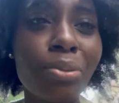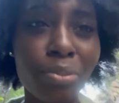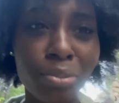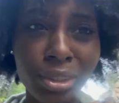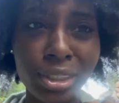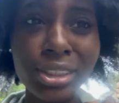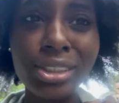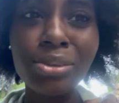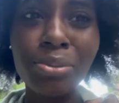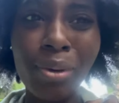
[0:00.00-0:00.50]

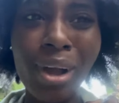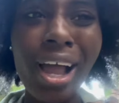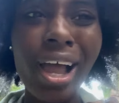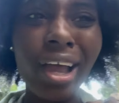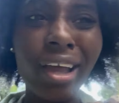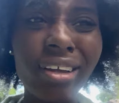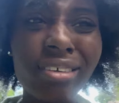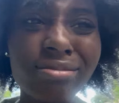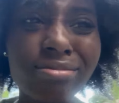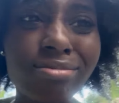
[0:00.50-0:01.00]
This is
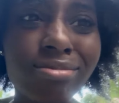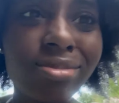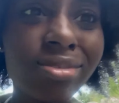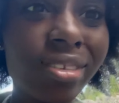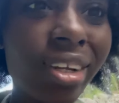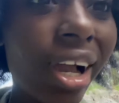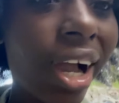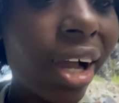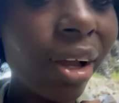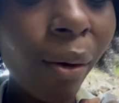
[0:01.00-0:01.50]
why
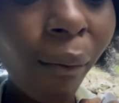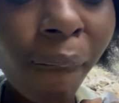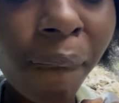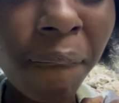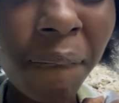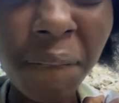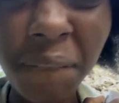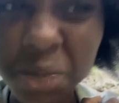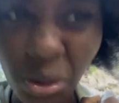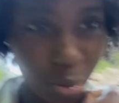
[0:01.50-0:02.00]
I don't
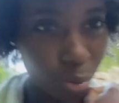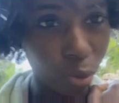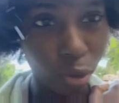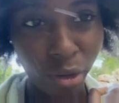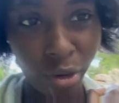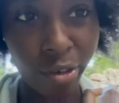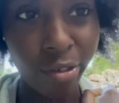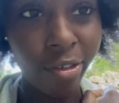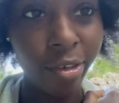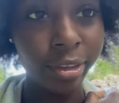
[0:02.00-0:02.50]
fuck with
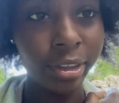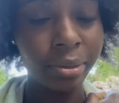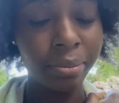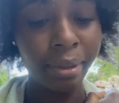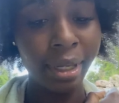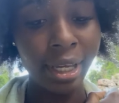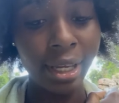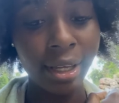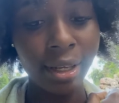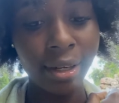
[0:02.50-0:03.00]
the river. I
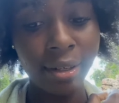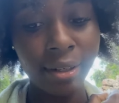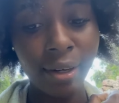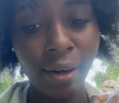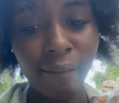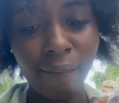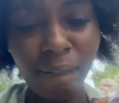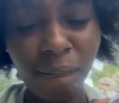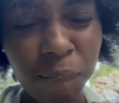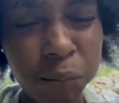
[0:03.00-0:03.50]
mean,
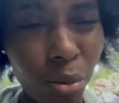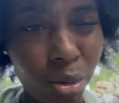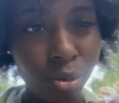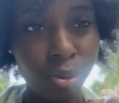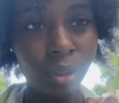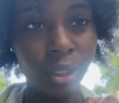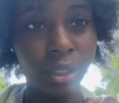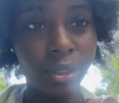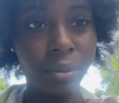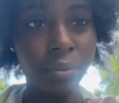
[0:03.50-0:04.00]
I'm fucked
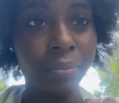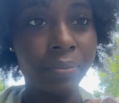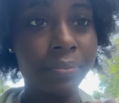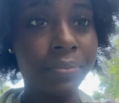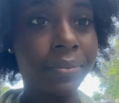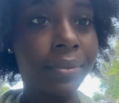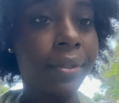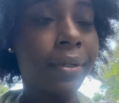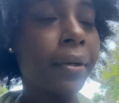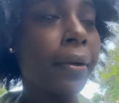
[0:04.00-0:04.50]
with them.
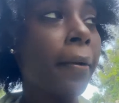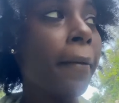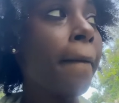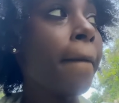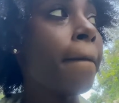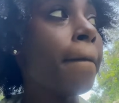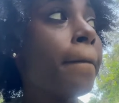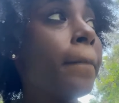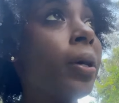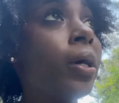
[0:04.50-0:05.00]

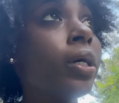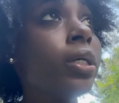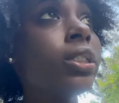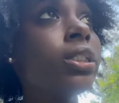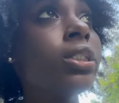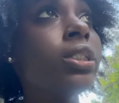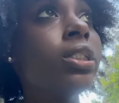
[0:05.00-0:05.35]
But